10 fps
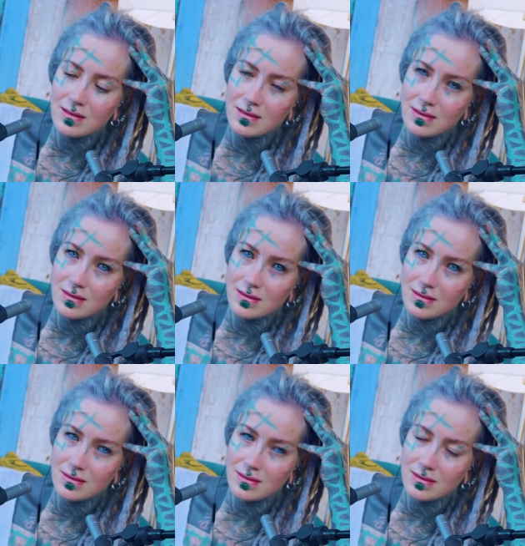
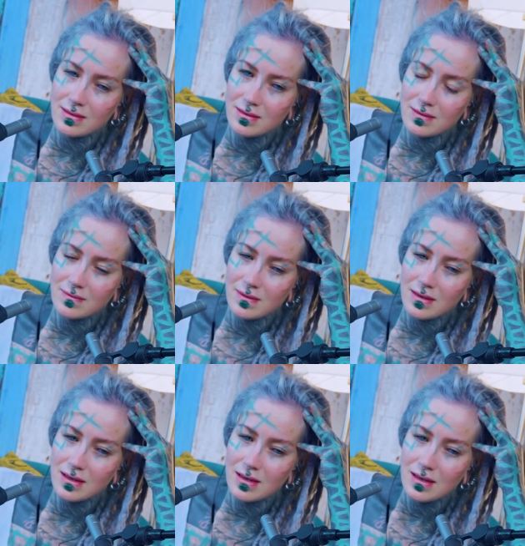
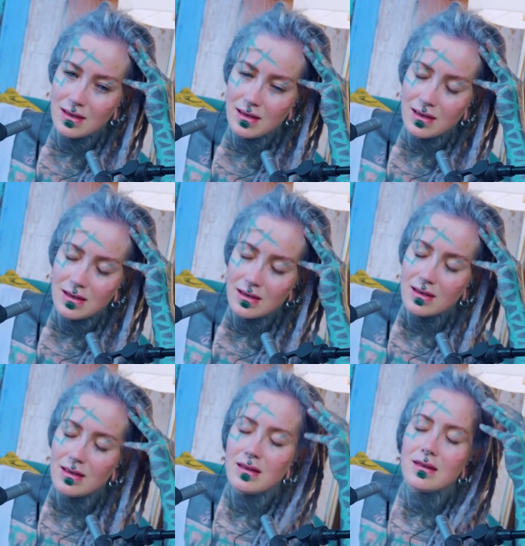
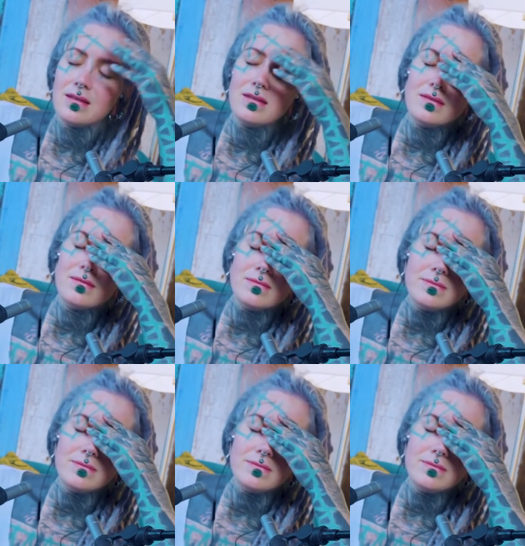Nothing is said.